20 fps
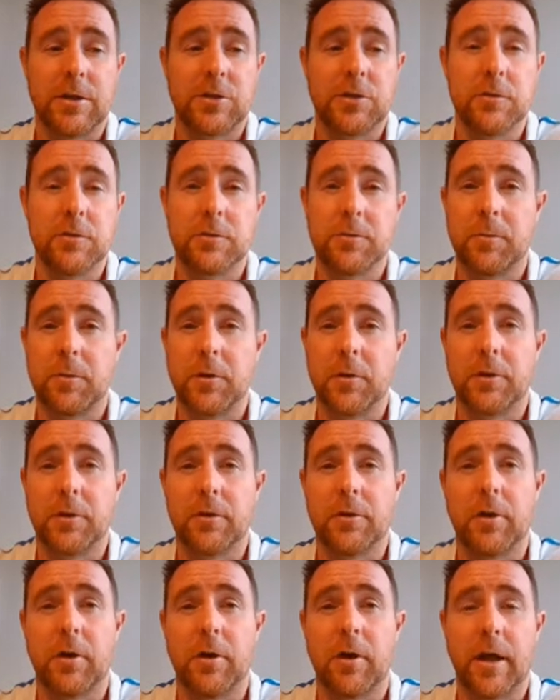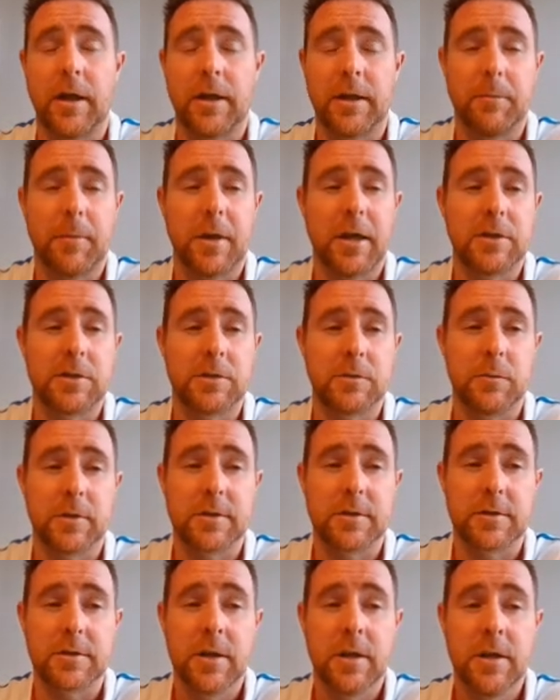issues, but not any major
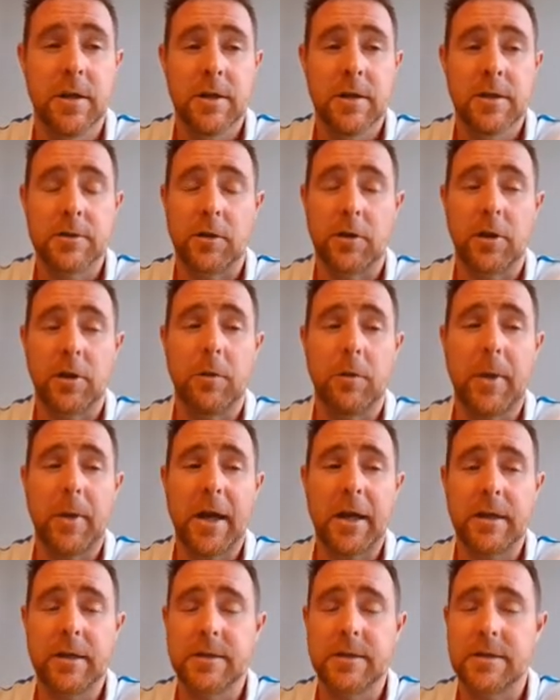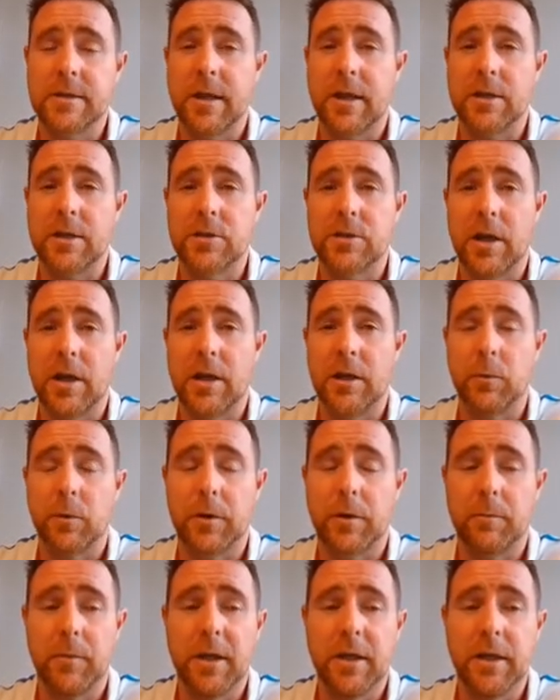ones. So they go back into their shared
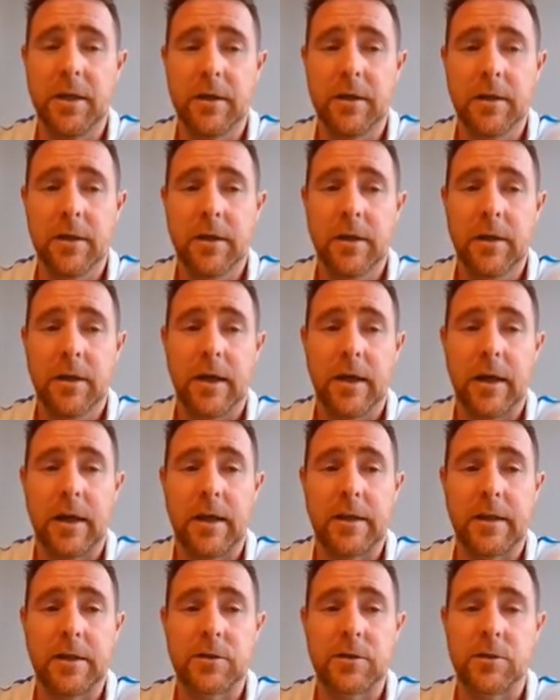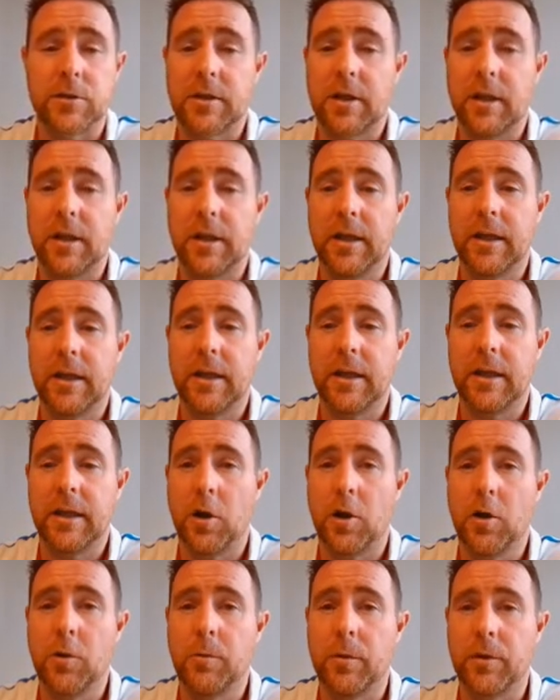with me. They just click to
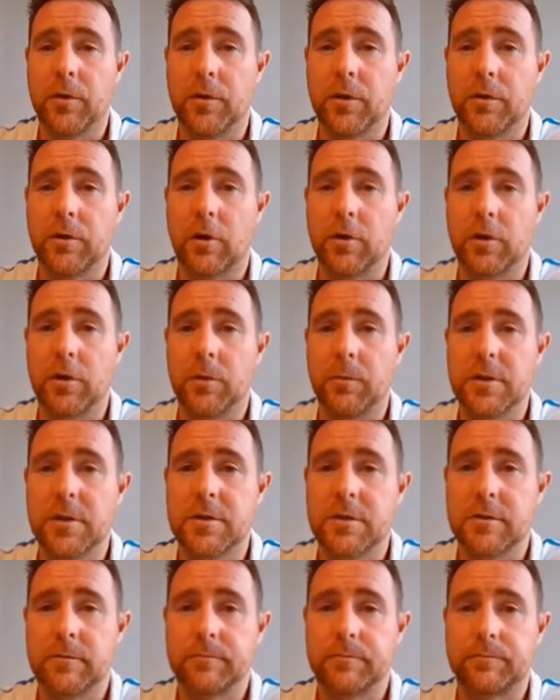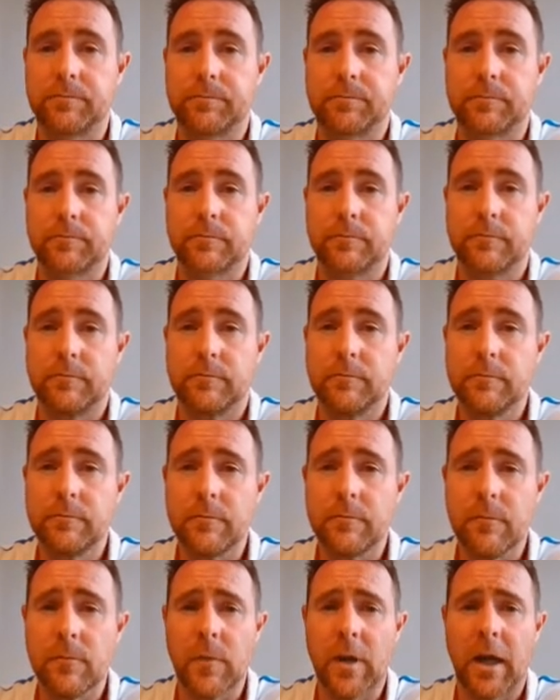open the document,
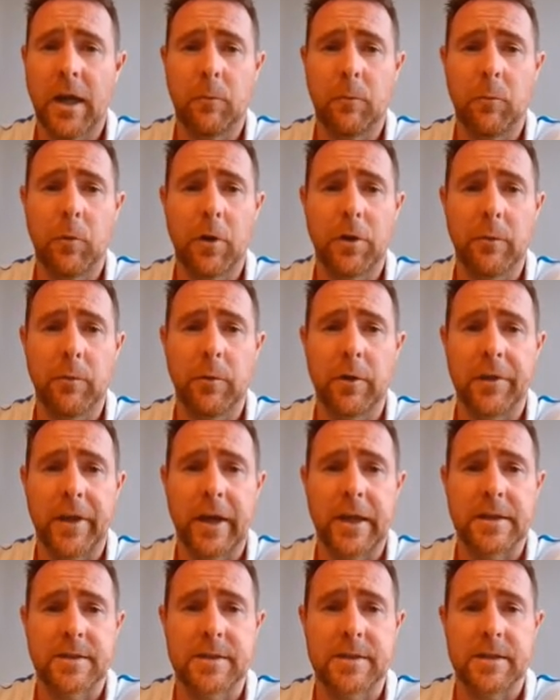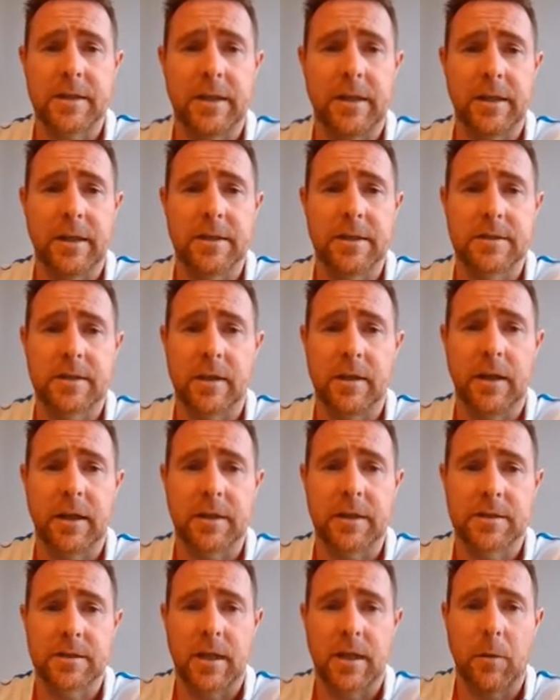and what they will then see is the
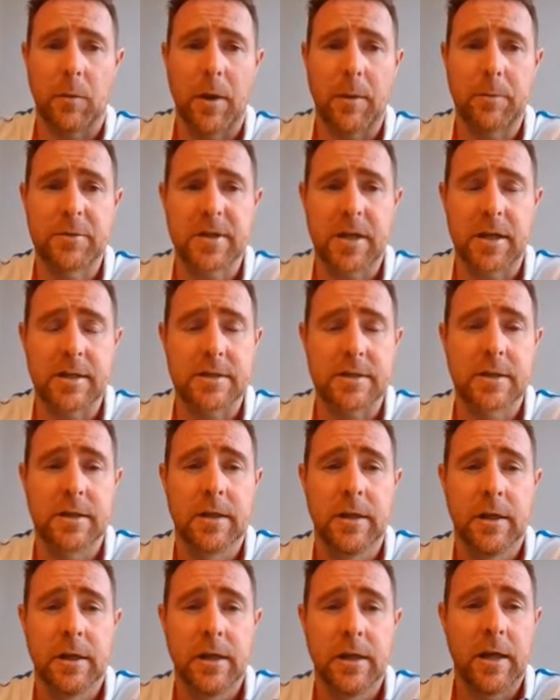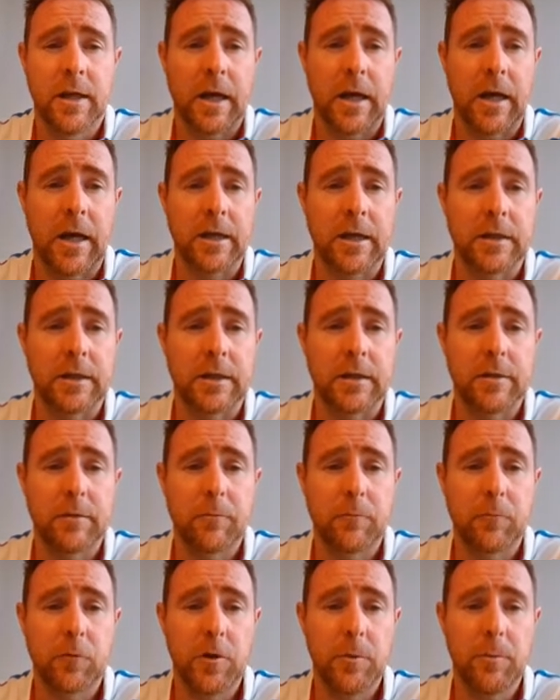link to their website. I
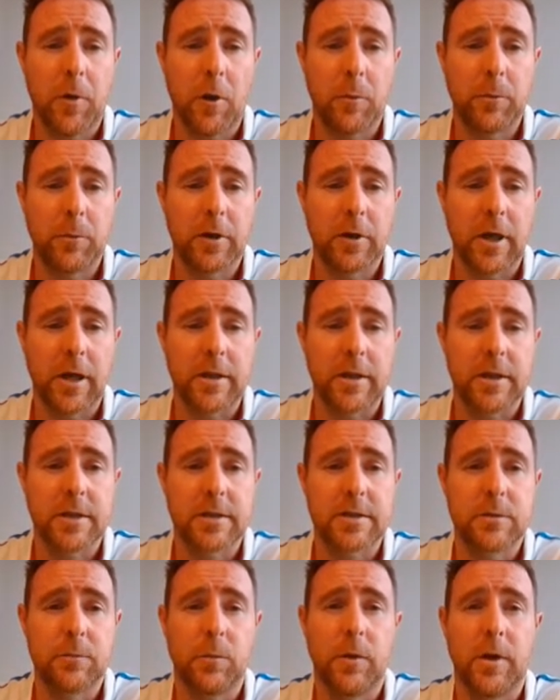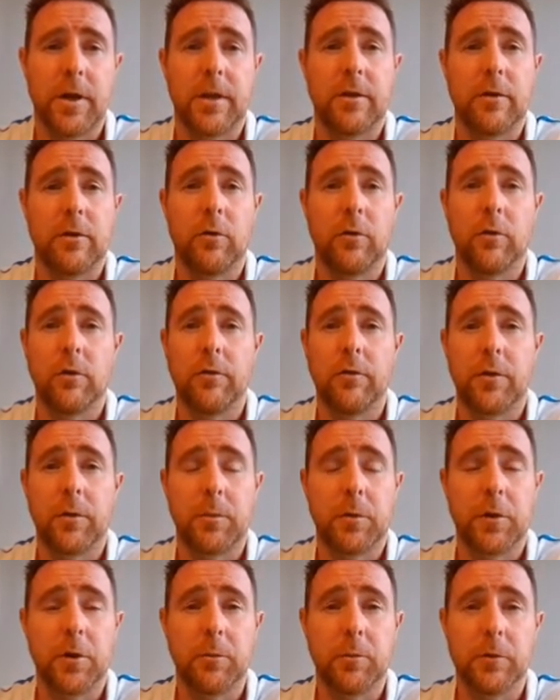pre-populate this with all of the
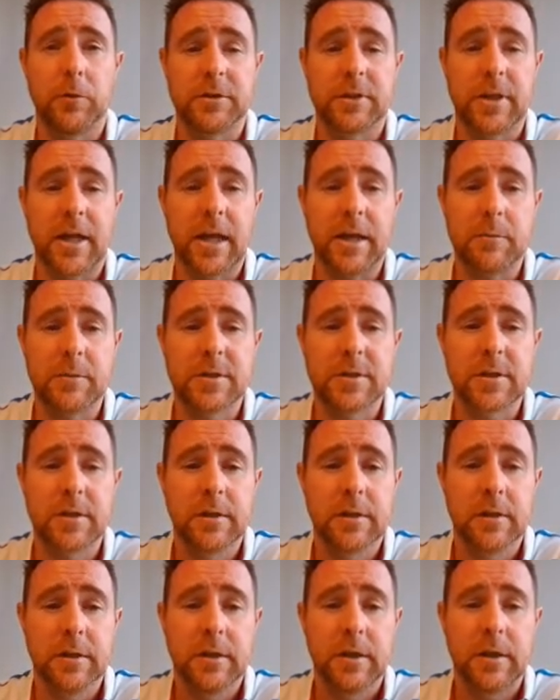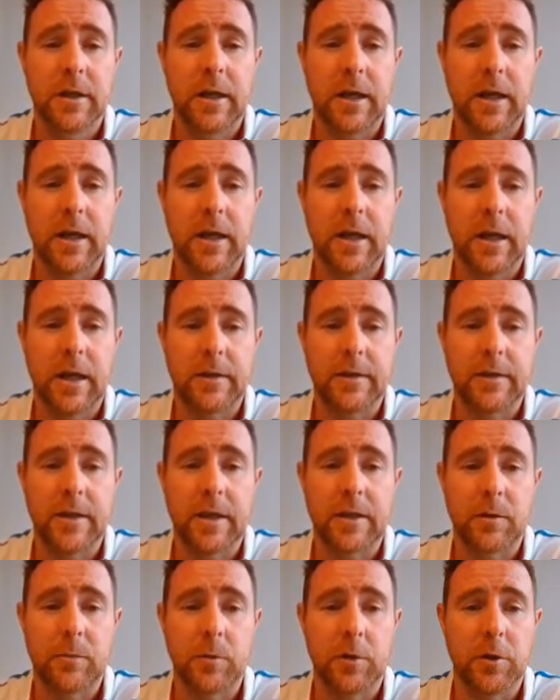pupils' names, and
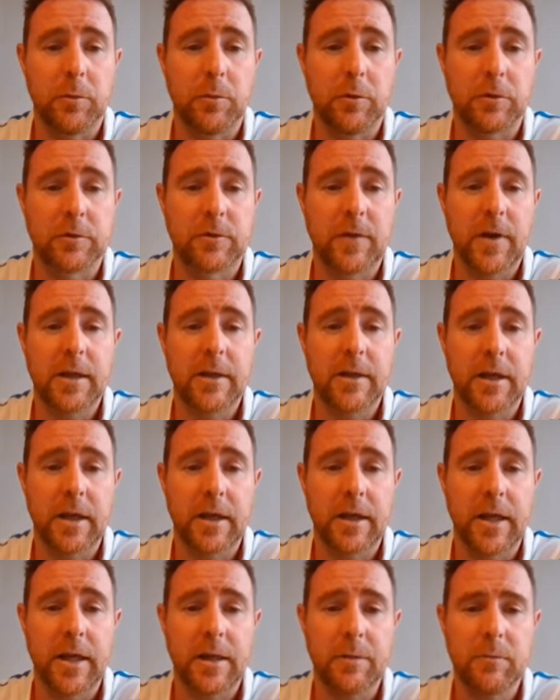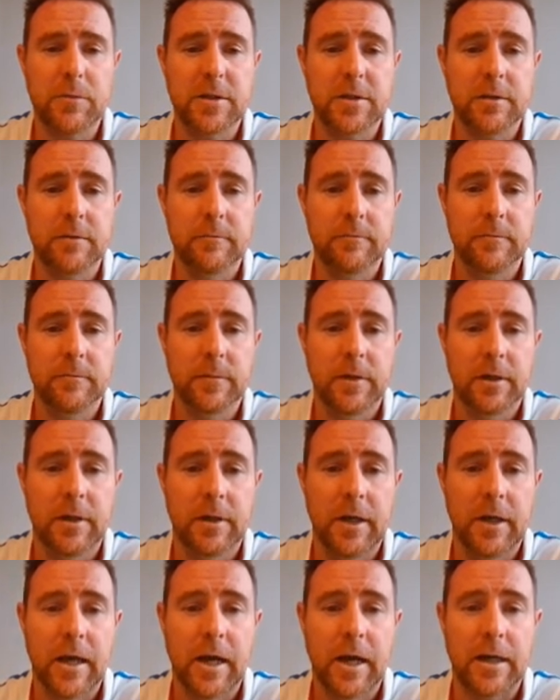then the pupils find their names.
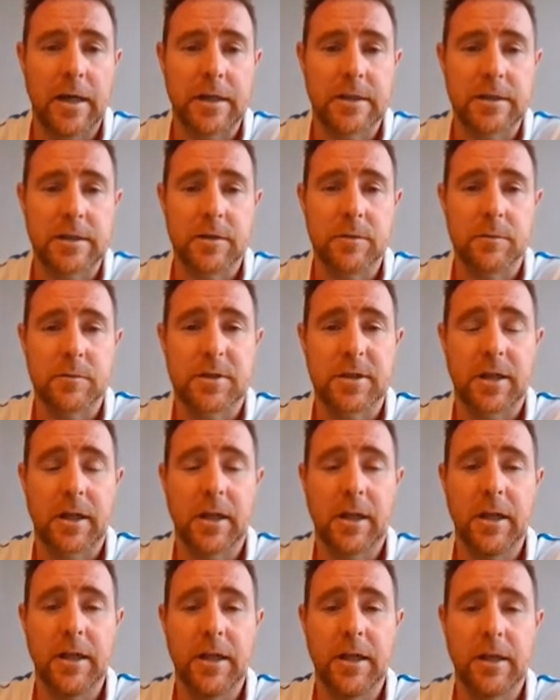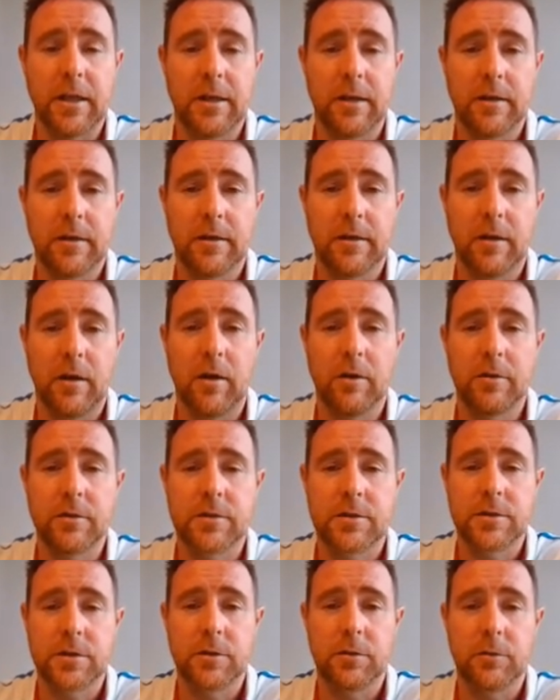I ask them to click
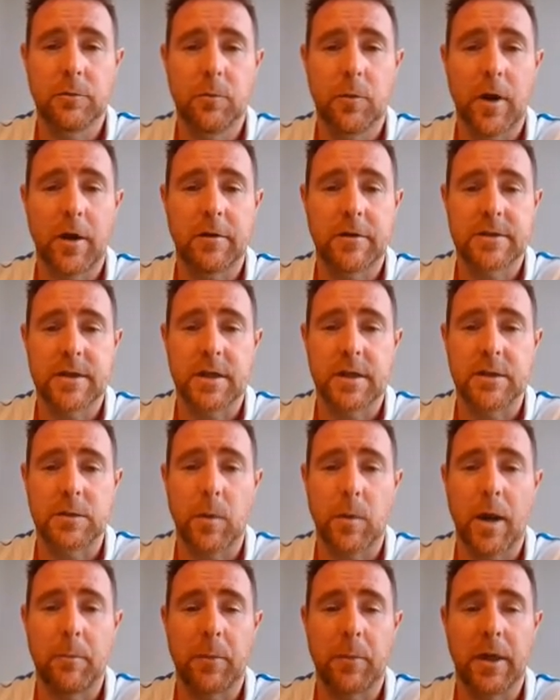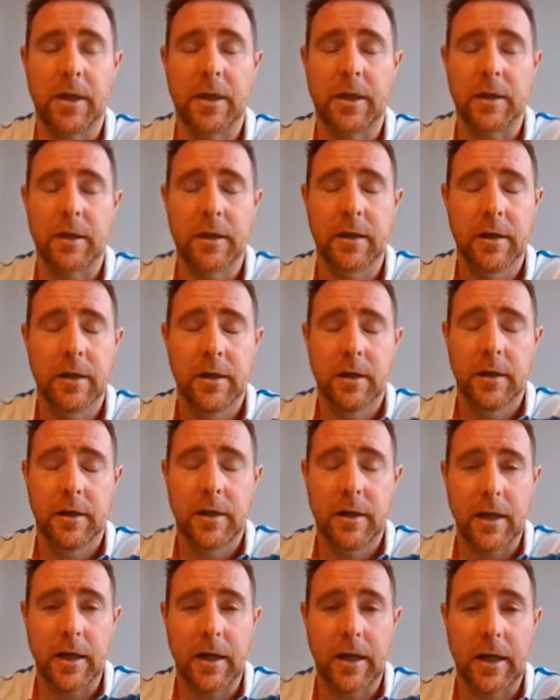onto where it says web link,
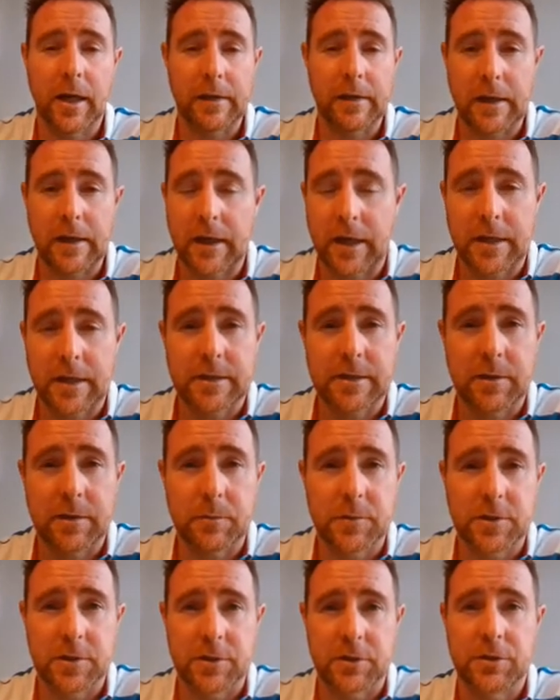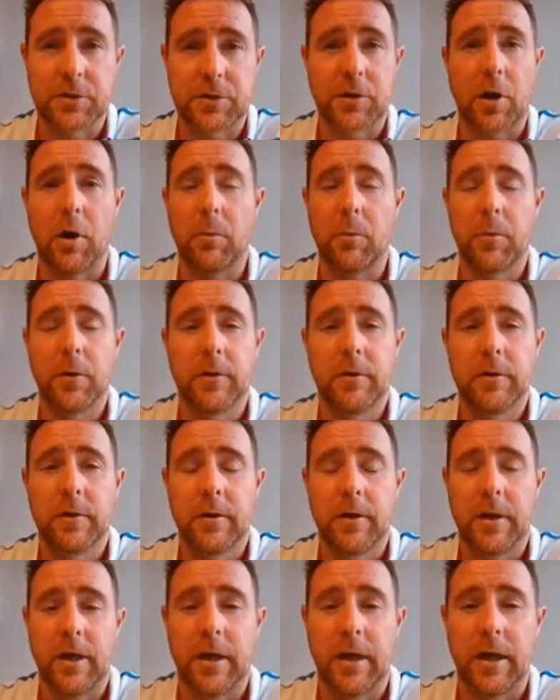and then I ask them to stop.
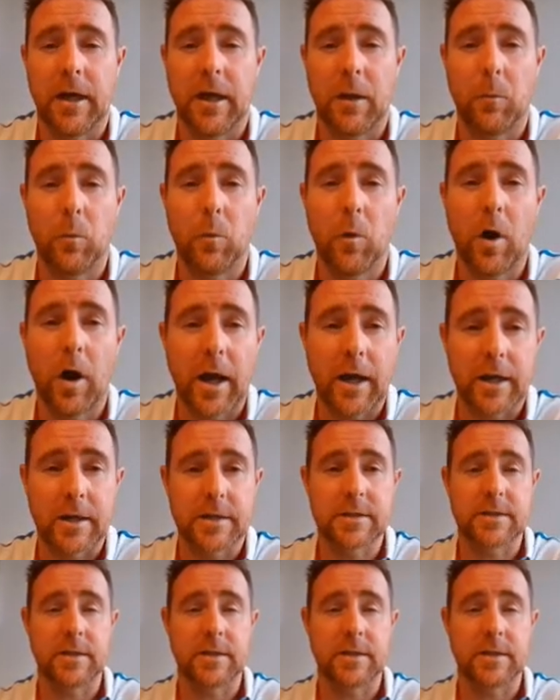And what I